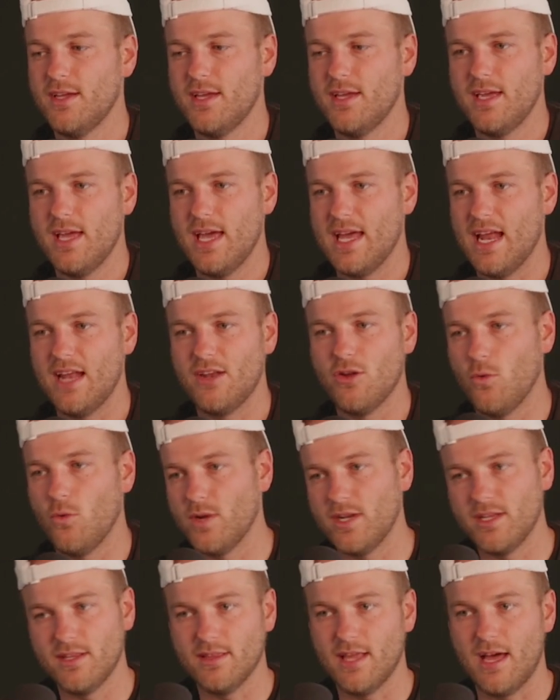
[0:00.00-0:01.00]
And
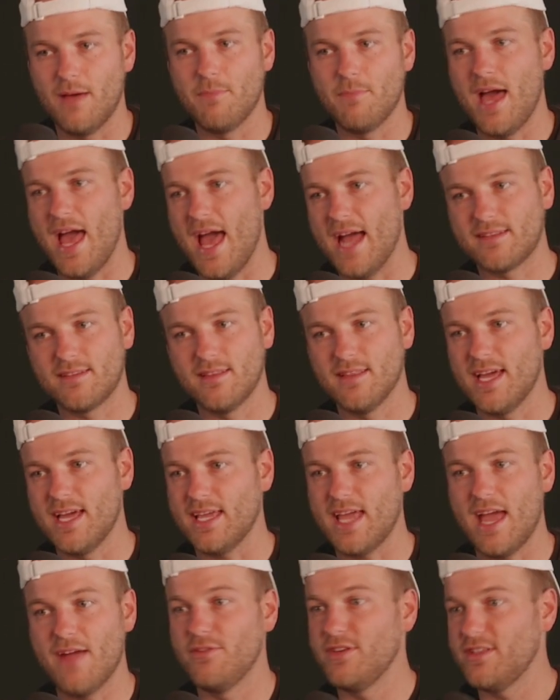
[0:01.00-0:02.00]
I'm not acting like
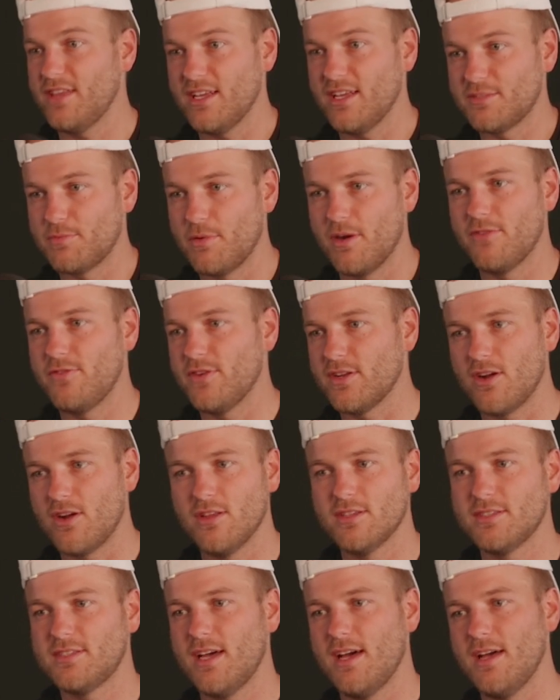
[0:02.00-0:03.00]
everything's perfect all
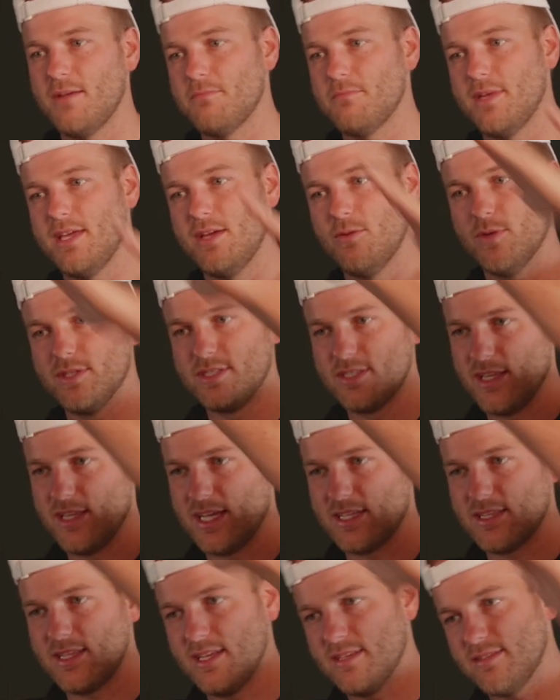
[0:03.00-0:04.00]
the time. It wasn't
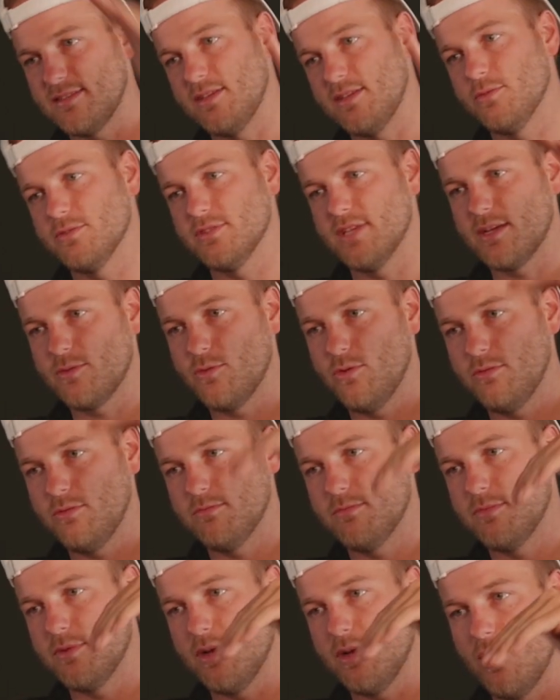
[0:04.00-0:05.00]
like this. It was like, whoop,
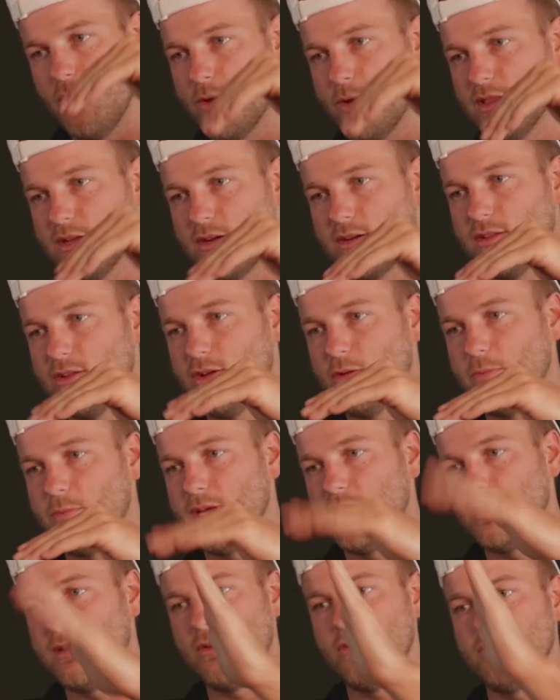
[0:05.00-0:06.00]
we learn a little
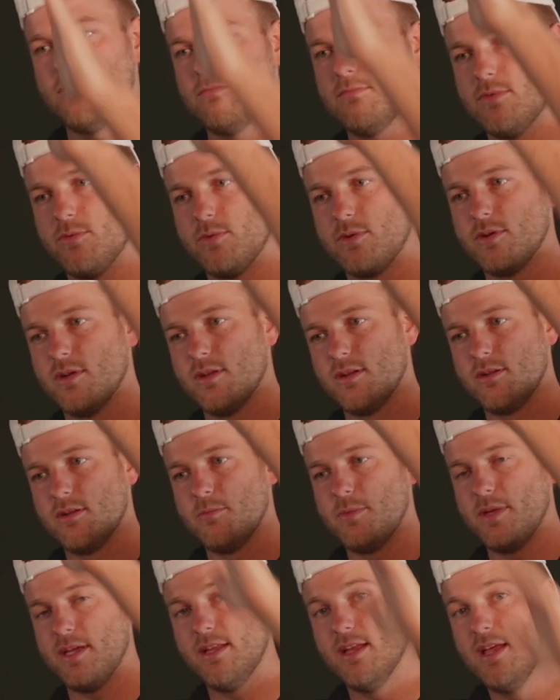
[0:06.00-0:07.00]
bit. Oh, we're going to learn a
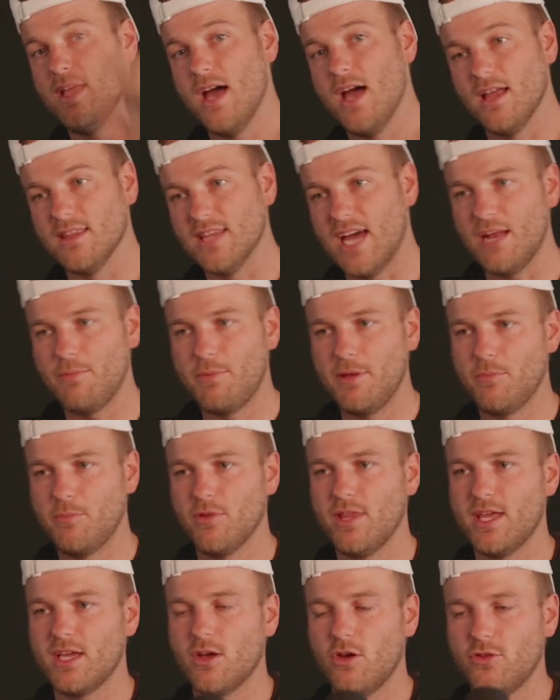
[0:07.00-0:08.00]
bit. A lot of people,
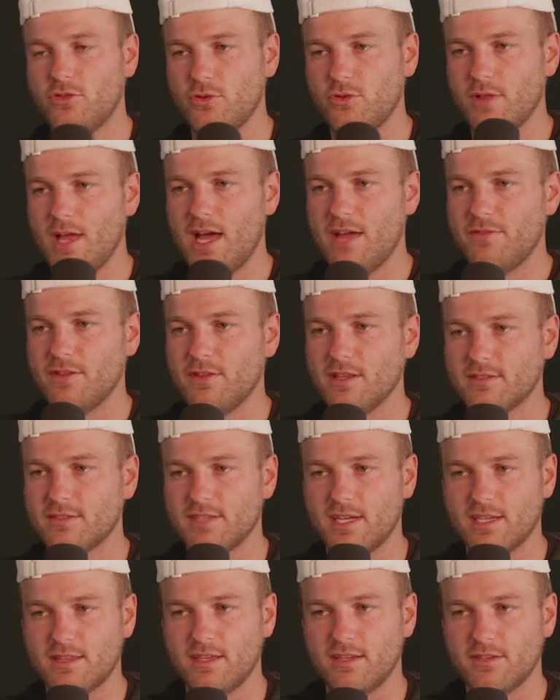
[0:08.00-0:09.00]
they go through life, it looks
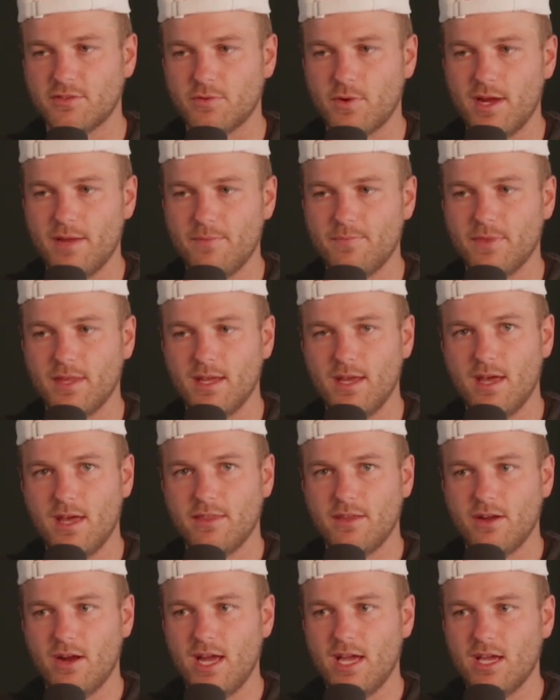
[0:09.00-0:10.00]
like this, right?
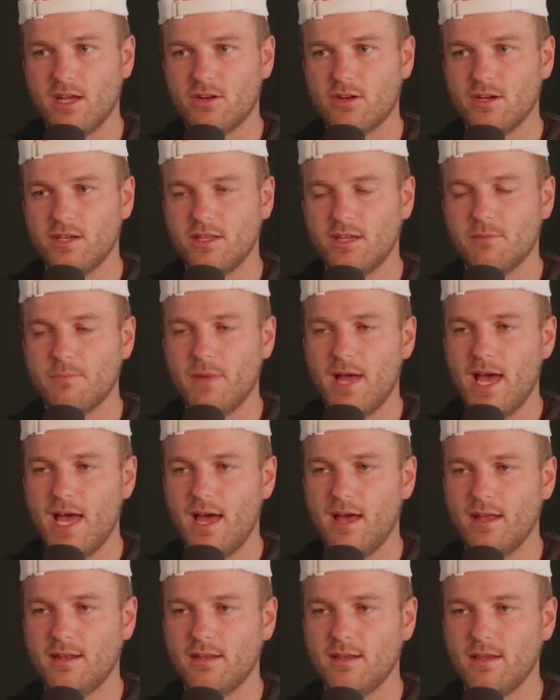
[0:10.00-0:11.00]
They're angry, they're
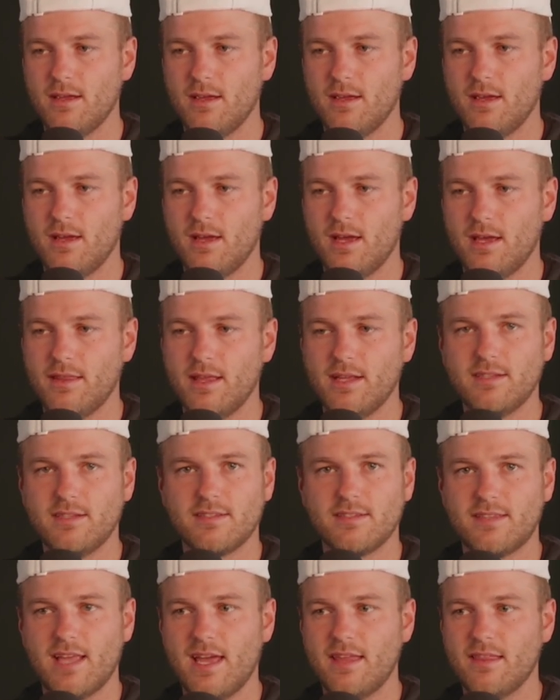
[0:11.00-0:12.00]
mad, and they just
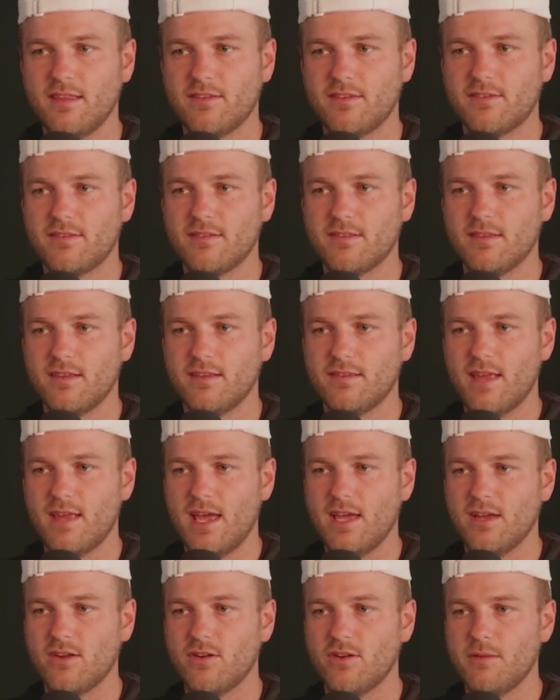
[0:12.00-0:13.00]
stay in this
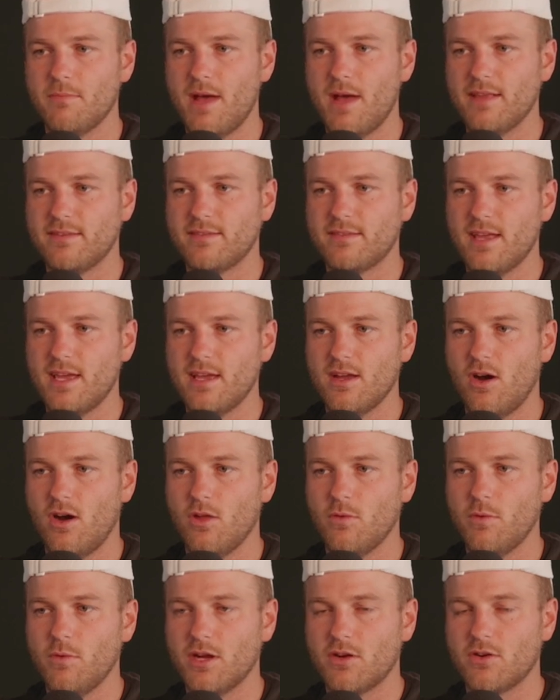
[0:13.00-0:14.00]
angry and mad state
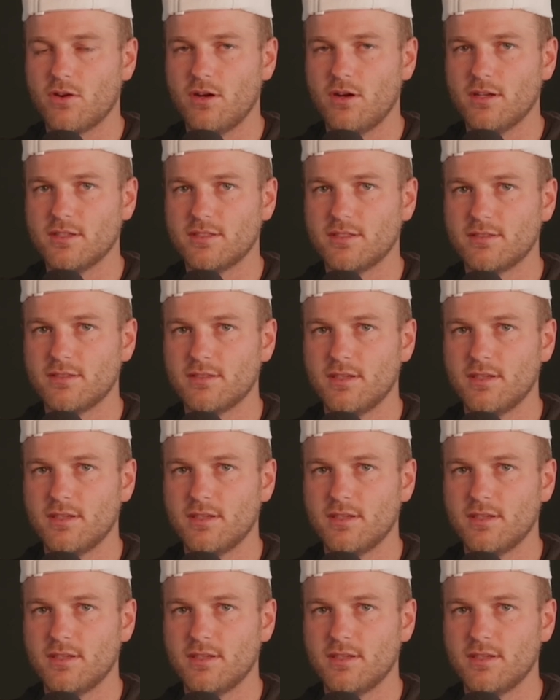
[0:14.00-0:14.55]
all the way across.